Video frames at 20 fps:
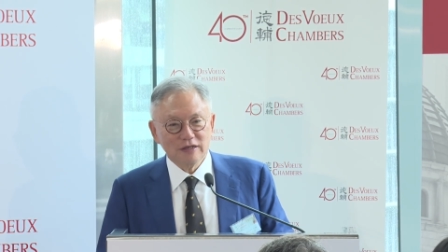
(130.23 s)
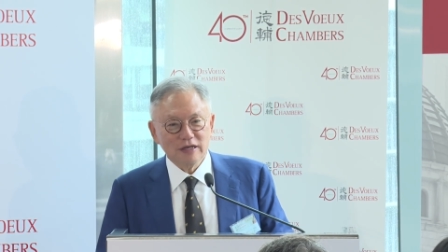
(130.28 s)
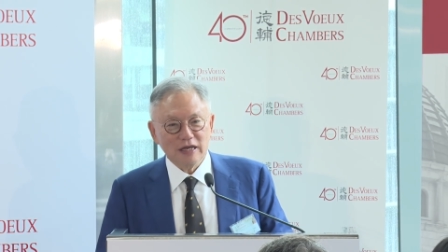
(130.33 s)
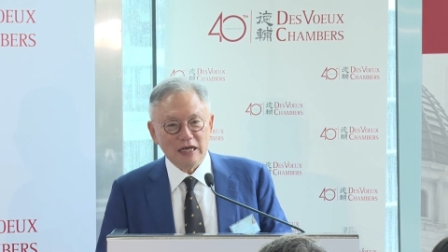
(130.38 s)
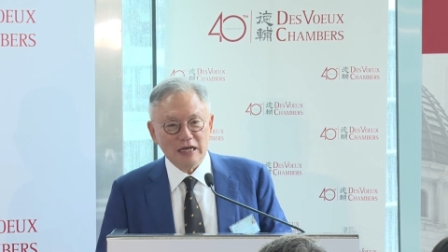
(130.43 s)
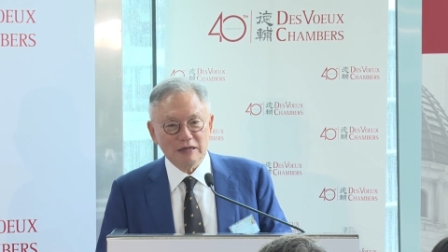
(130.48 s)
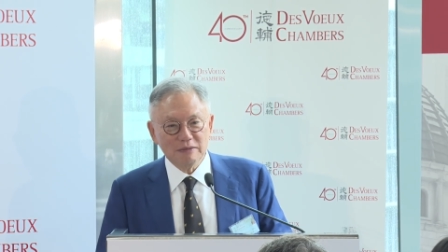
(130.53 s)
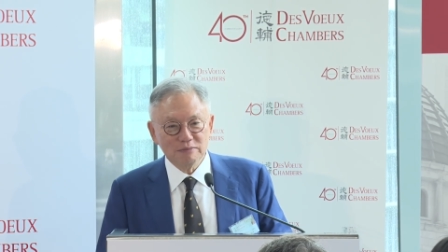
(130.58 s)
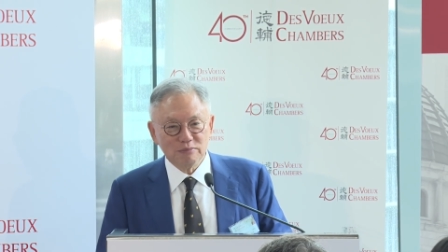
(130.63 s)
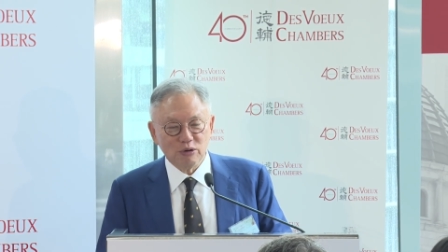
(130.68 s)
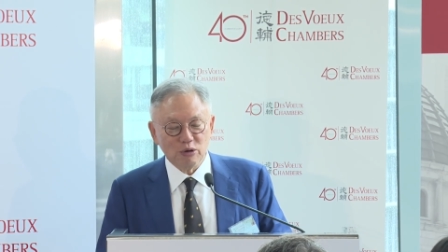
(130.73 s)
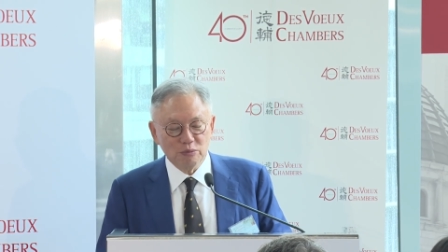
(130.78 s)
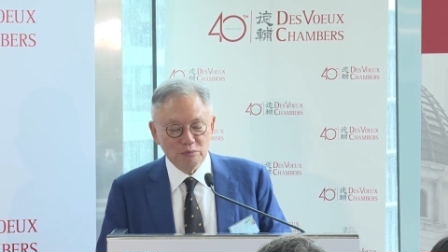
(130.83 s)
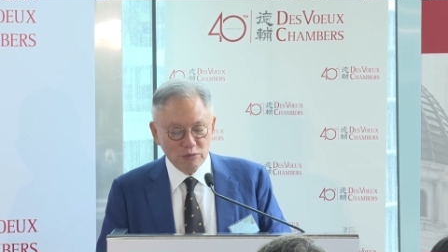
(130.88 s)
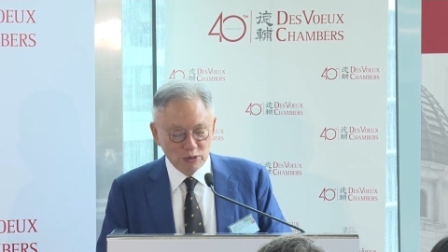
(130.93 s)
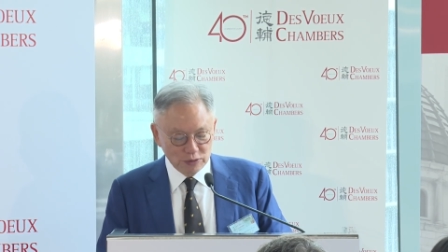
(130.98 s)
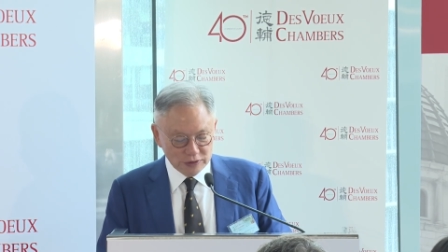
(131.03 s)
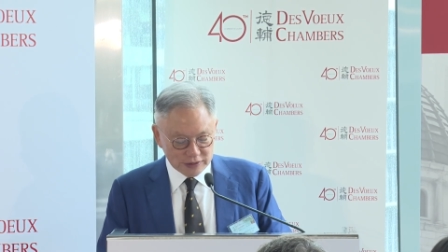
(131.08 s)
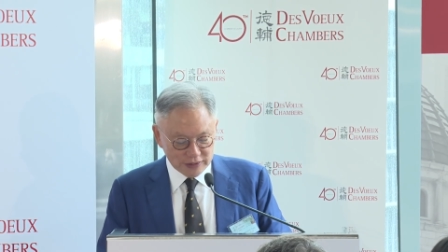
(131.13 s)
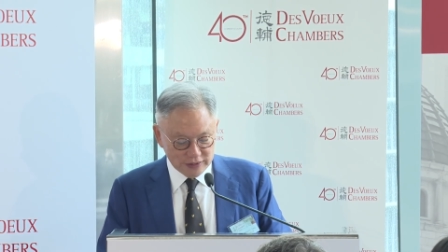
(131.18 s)
in
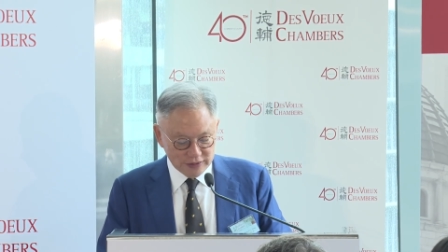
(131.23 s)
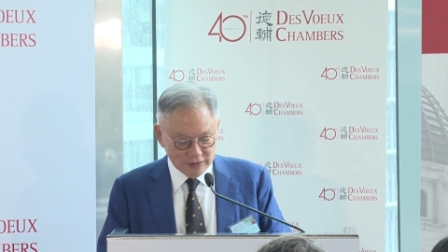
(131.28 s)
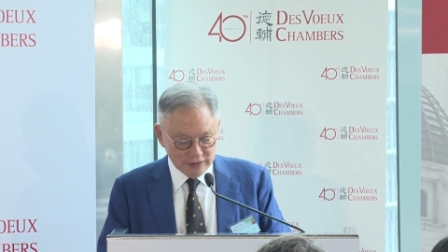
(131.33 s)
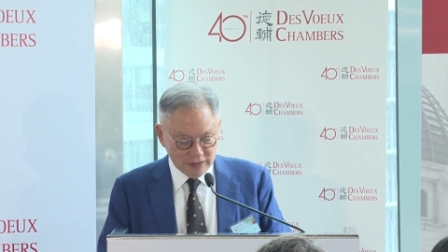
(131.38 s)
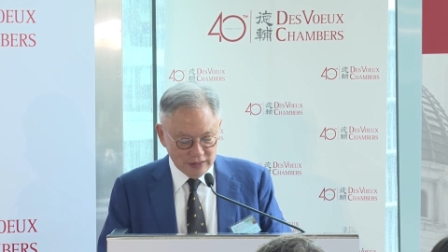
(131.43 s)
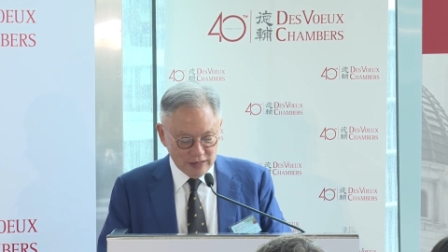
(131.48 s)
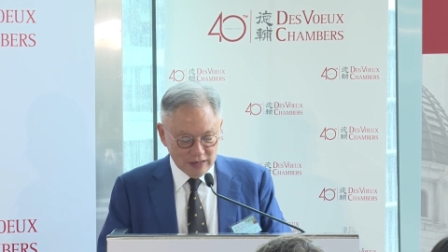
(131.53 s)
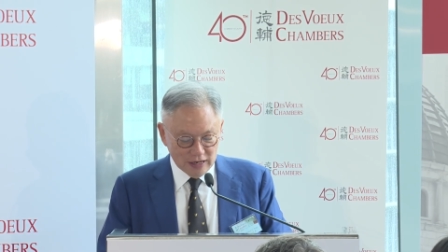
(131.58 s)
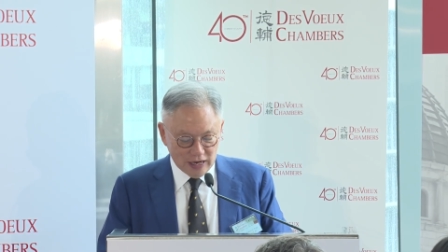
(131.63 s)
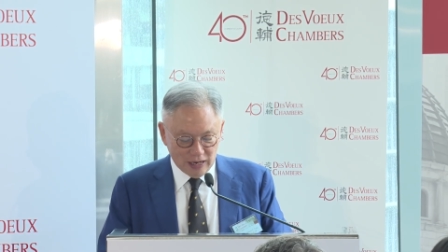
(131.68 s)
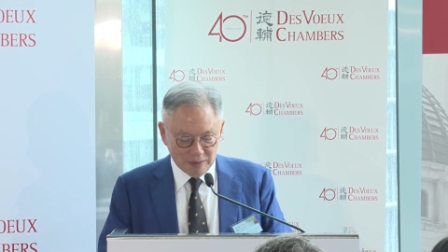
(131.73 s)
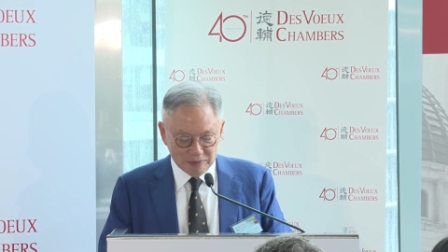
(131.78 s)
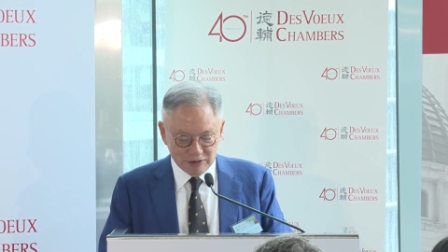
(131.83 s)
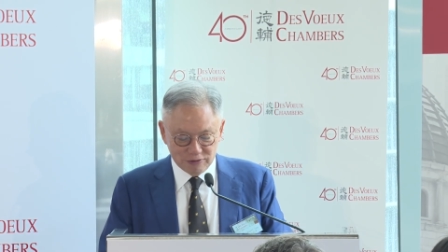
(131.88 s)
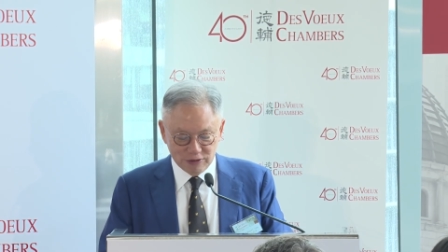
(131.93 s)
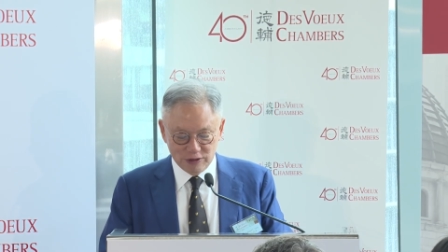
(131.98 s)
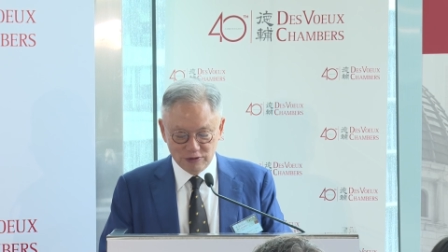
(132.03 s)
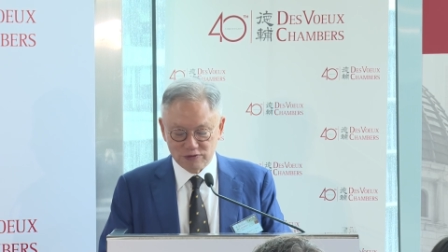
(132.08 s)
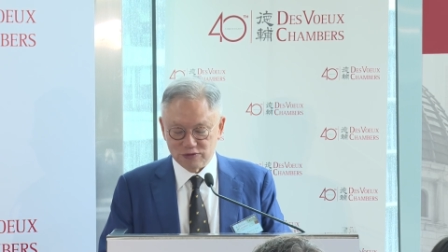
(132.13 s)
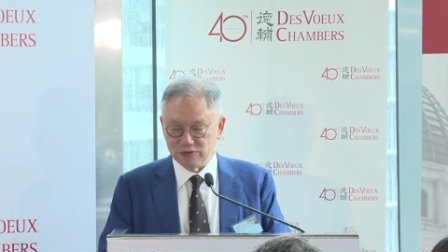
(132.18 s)
promoting
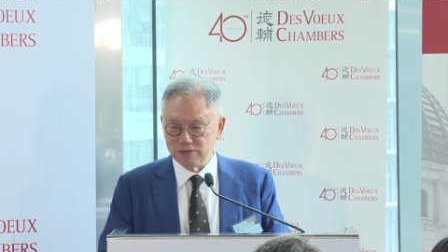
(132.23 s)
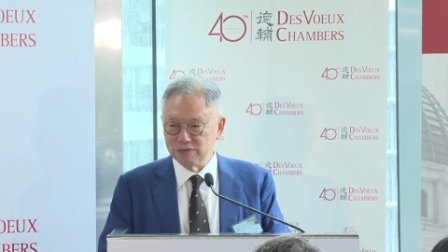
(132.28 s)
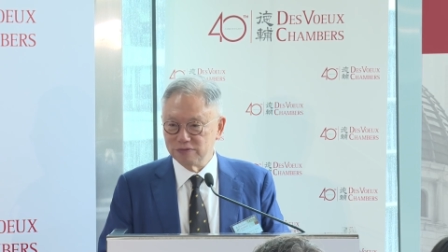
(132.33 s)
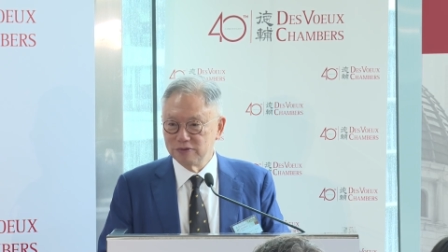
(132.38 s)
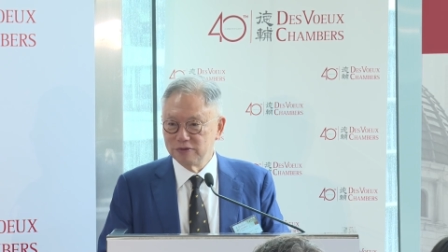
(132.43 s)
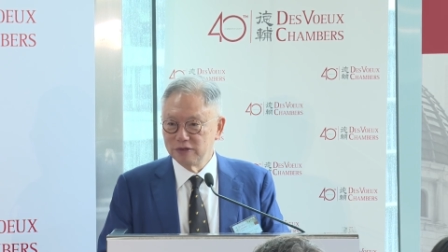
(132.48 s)
arbitration